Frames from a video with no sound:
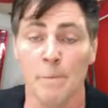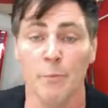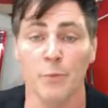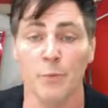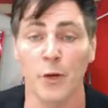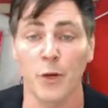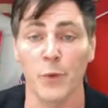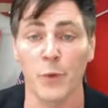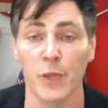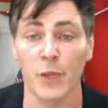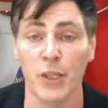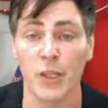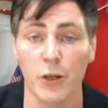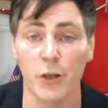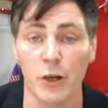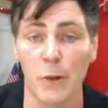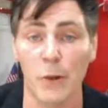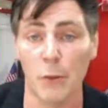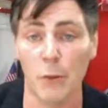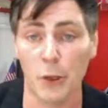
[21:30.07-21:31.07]
But when
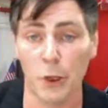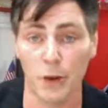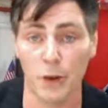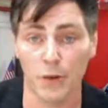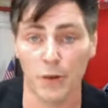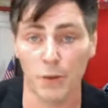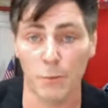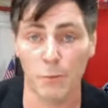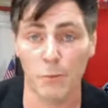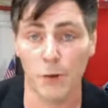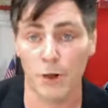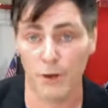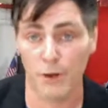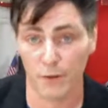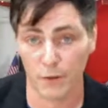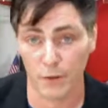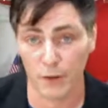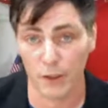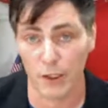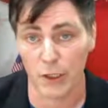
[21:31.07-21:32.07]
you're up close and
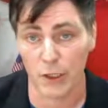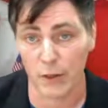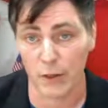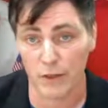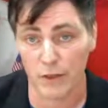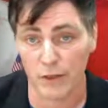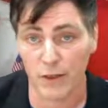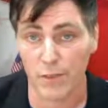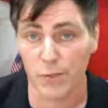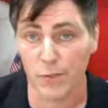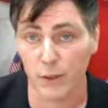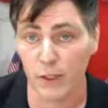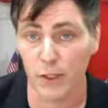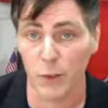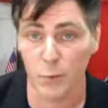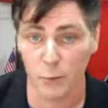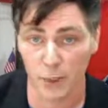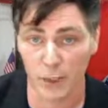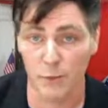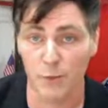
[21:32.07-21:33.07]
personal and you see real
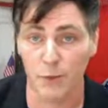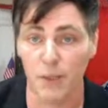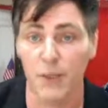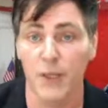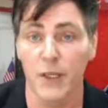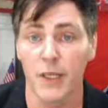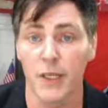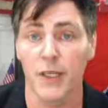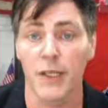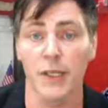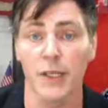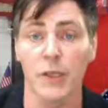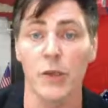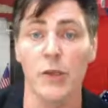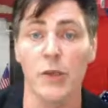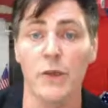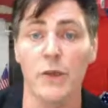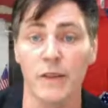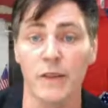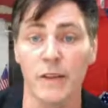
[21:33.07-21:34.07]
people and
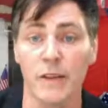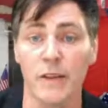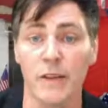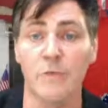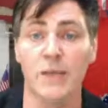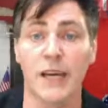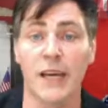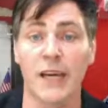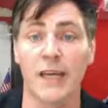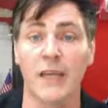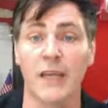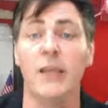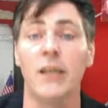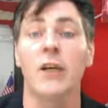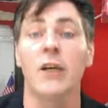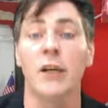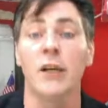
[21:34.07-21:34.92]
you see them dying,